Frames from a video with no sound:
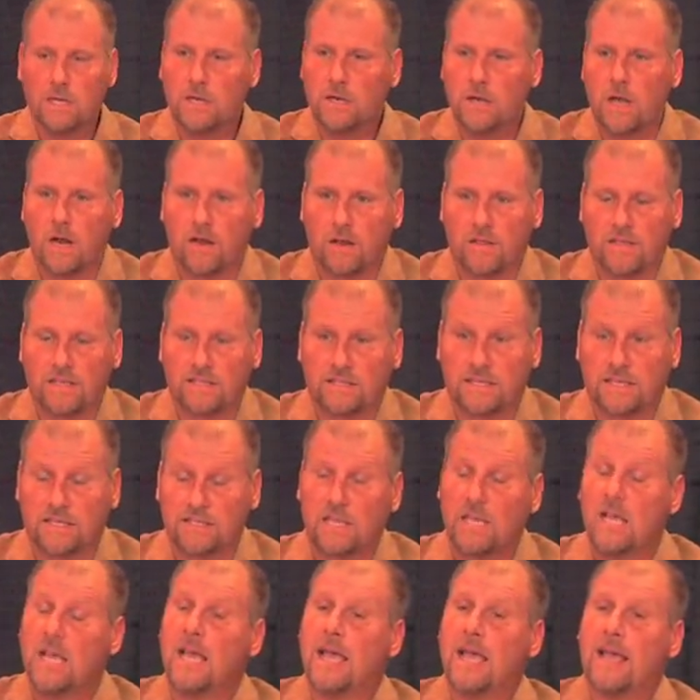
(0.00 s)
None of these
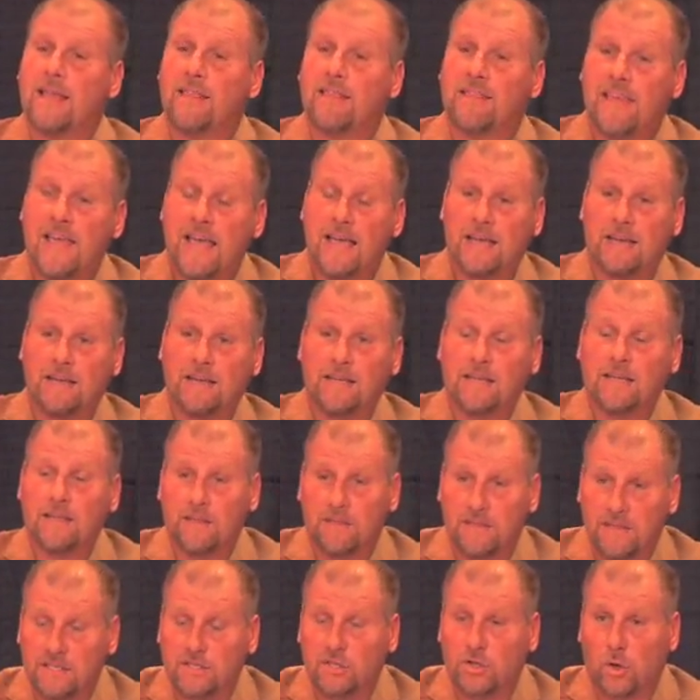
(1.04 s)
things. And then
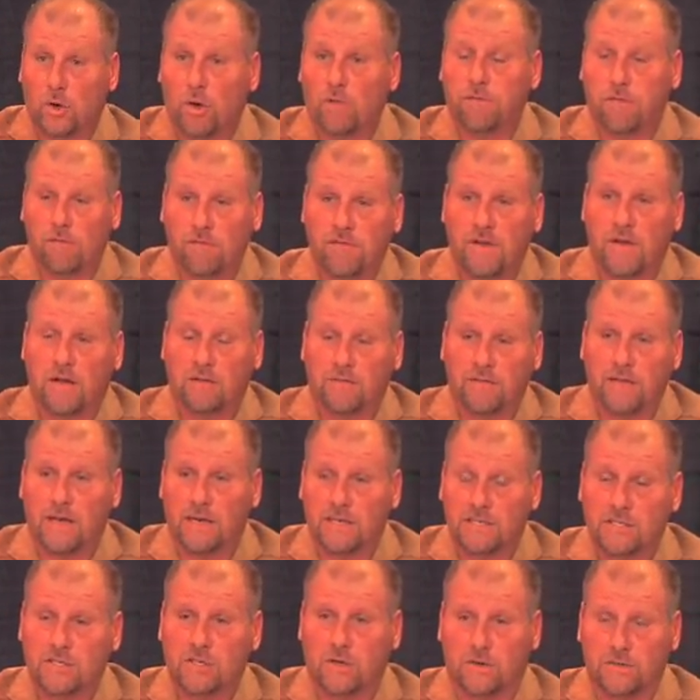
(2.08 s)
this girl from Fountain
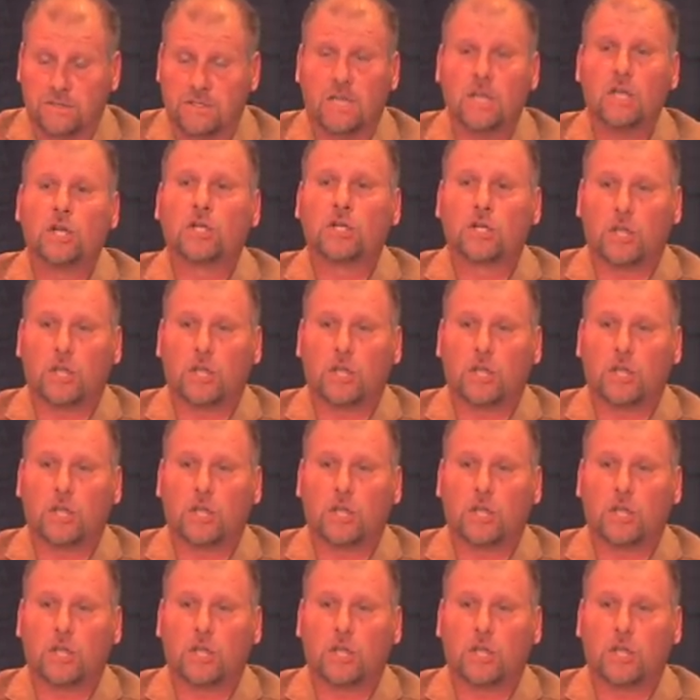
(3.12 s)
Valley starts